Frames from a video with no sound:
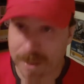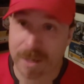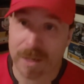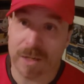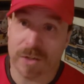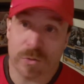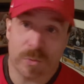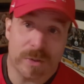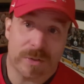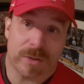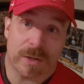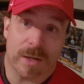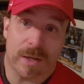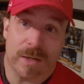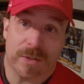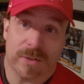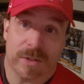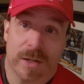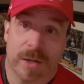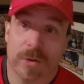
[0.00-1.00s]
I guess we say
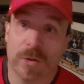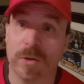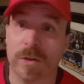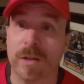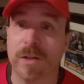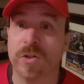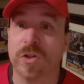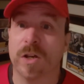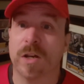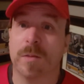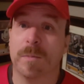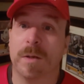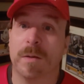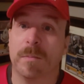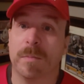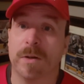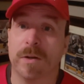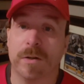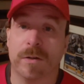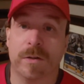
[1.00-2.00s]
he's an elderly gentleman,
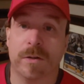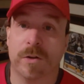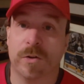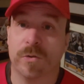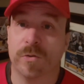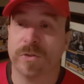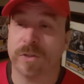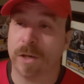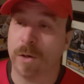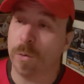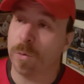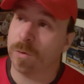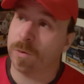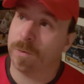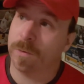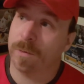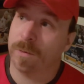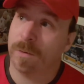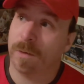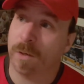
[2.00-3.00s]
but it turns out,
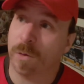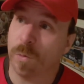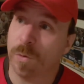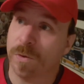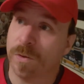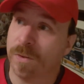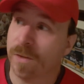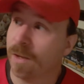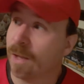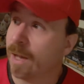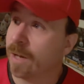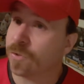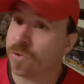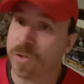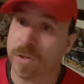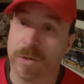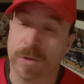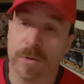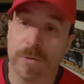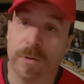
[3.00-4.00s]
like within the
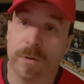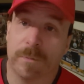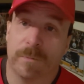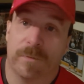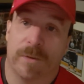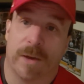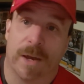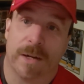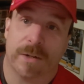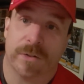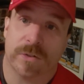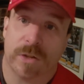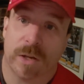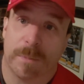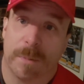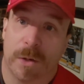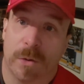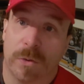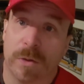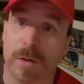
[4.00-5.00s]
last year, the fact has
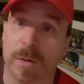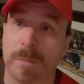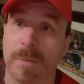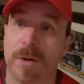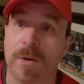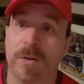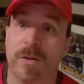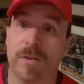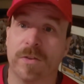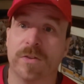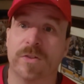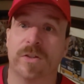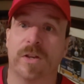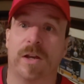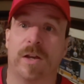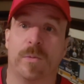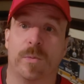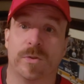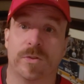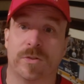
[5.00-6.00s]
come out that apparently this
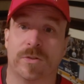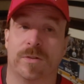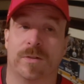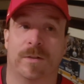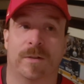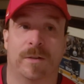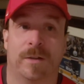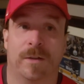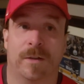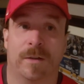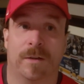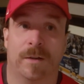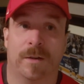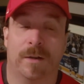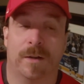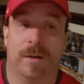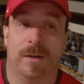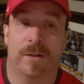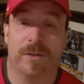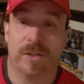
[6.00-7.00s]
guy
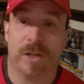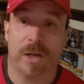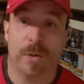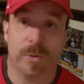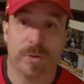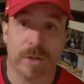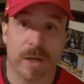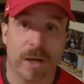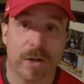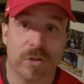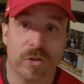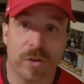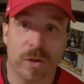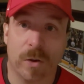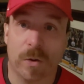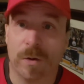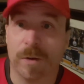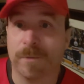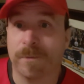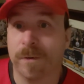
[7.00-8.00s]
was actually
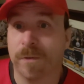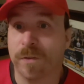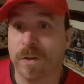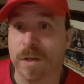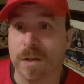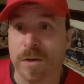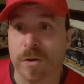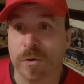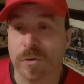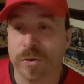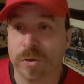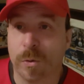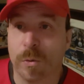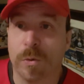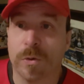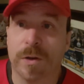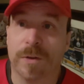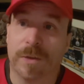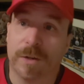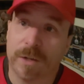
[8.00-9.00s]
only 50 years
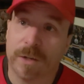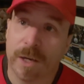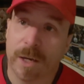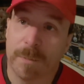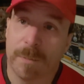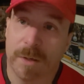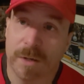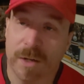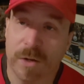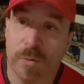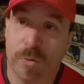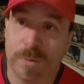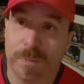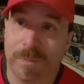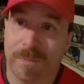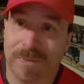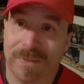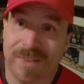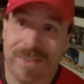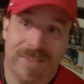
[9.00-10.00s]
old at the time
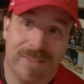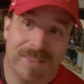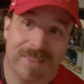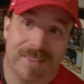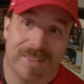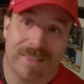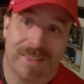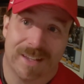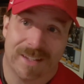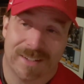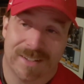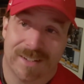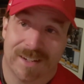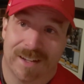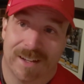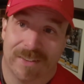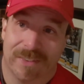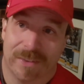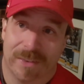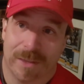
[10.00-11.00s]
that
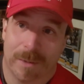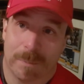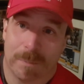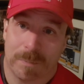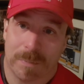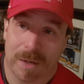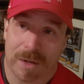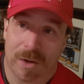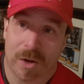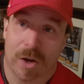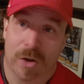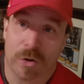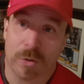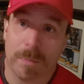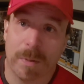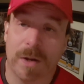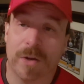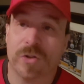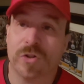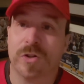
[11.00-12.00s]
that Connor
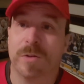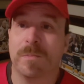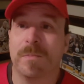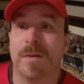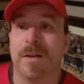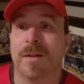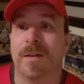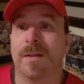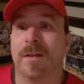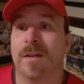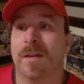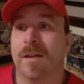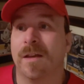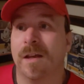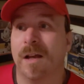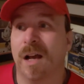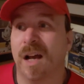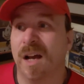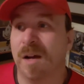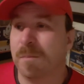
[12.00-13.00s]
punched him.
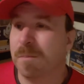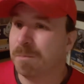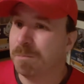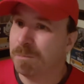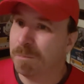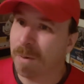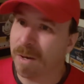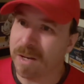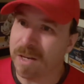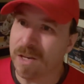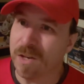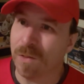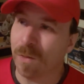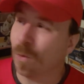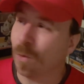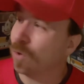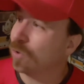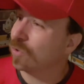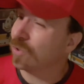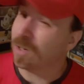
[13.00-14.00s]
But he
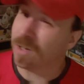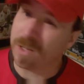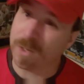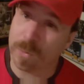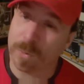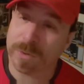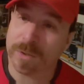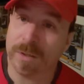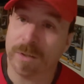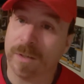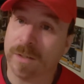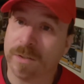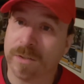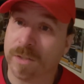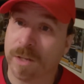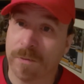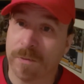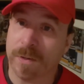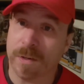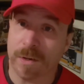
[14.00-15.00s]
looked like he was at least
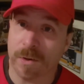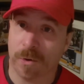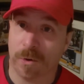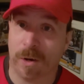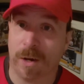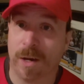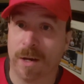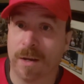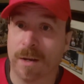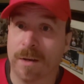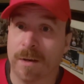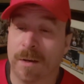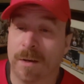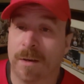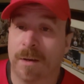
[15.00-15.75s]
70 or 80.